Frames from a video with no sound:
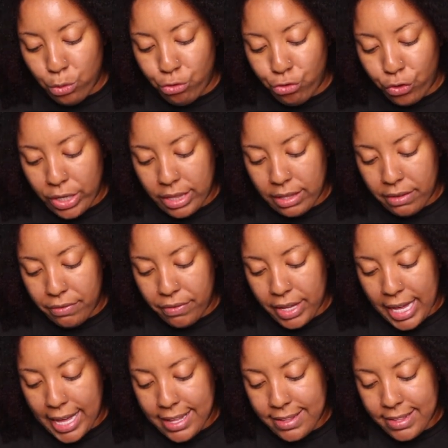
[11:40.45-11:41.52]
shrink to
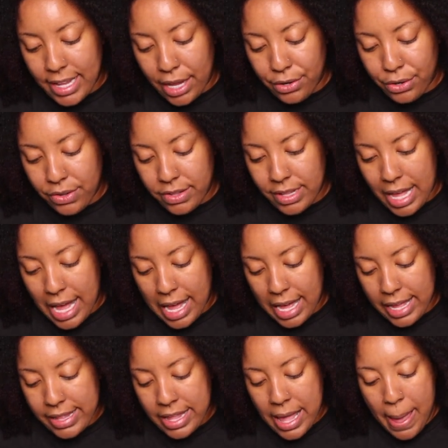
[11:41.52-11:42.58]
fit a standard
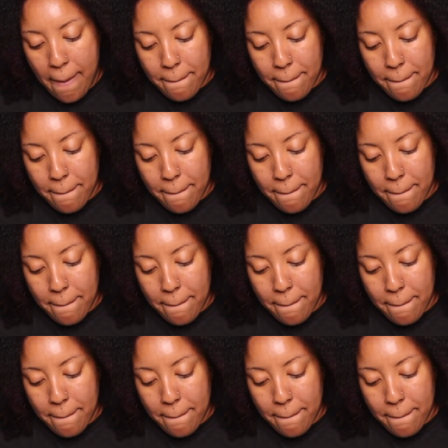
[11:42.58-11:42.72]
size